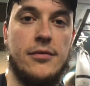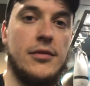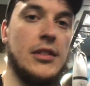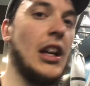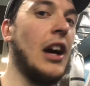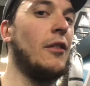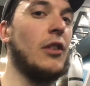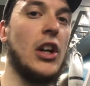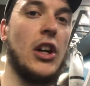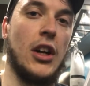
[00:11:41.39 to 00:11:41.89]

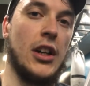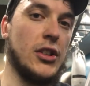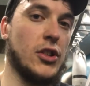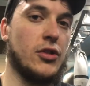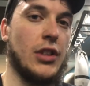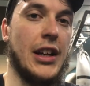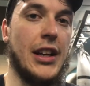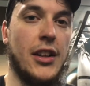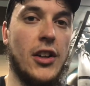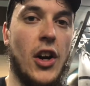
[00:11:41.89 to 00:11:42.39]
The other guy's
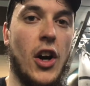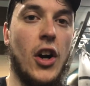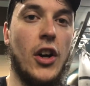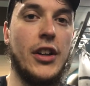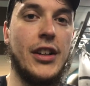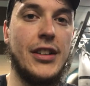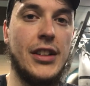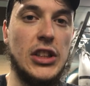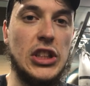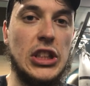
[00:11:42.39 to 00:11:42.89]
training
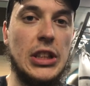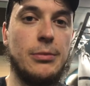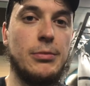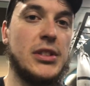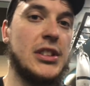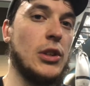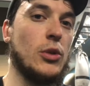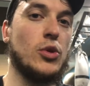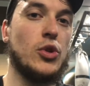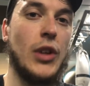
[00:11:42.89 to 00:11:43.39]
hard in the gym,
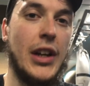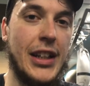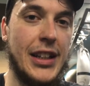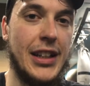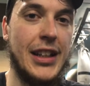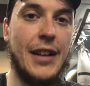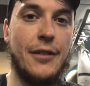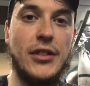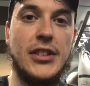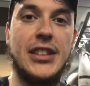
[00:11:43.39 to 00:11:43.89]
still
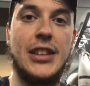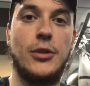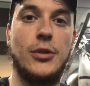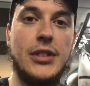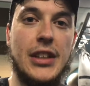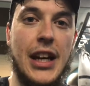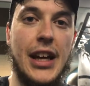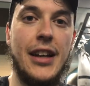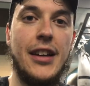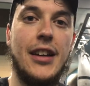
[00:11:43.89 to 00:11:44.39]
training every single
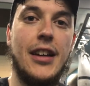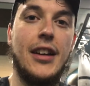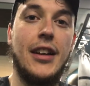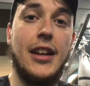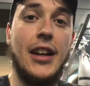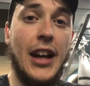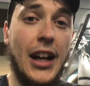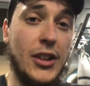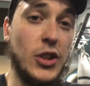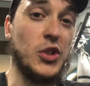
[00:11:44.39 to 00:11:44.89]
day,
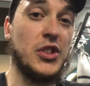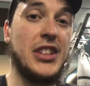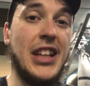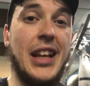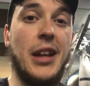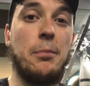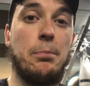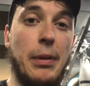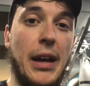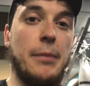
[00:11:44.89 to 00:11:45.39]
and you're
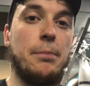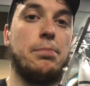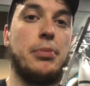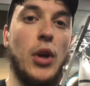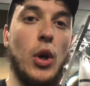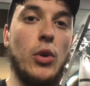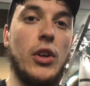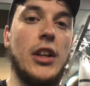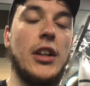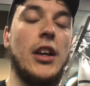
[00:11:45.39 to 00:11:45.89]
sitting in bed
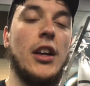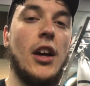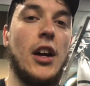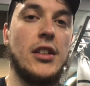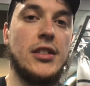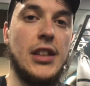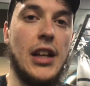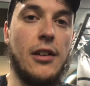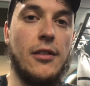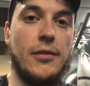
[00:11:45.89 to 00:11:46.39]
puking your
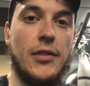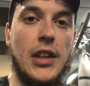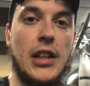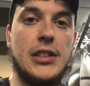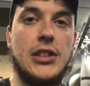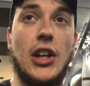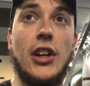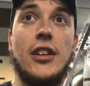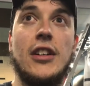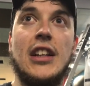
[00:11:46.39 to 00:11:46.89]
guts out.
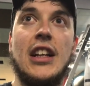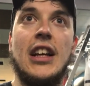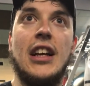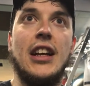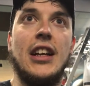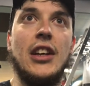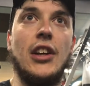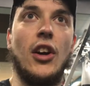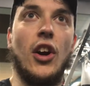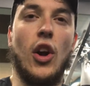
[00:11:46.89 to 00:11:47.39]
So
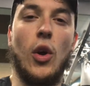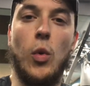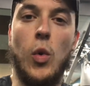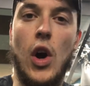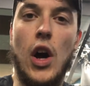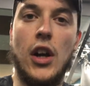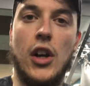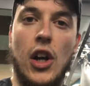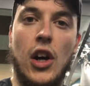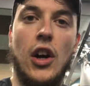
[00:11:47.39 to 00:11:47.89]
you got to
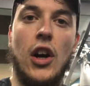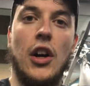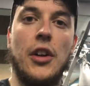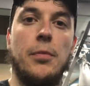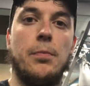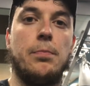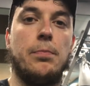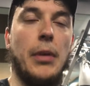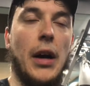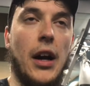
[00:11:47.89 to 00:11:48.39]
work
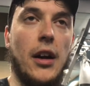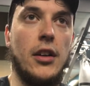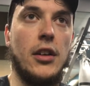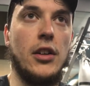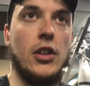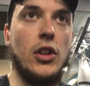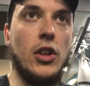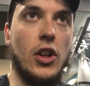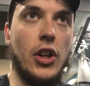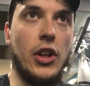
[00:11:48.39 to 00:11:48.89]
hard,
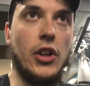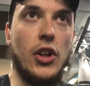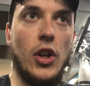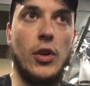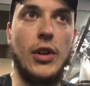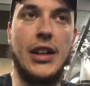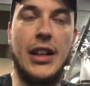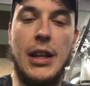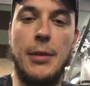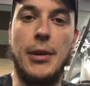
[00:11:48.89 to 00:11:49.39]
but you got to know
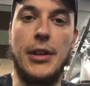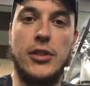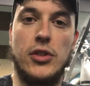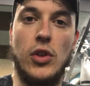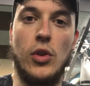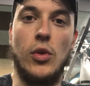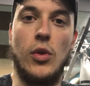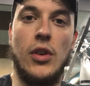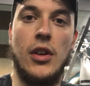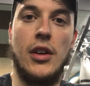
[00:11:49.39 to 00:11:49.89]
your limit
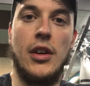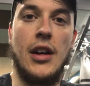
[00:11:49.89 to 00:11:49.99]
too.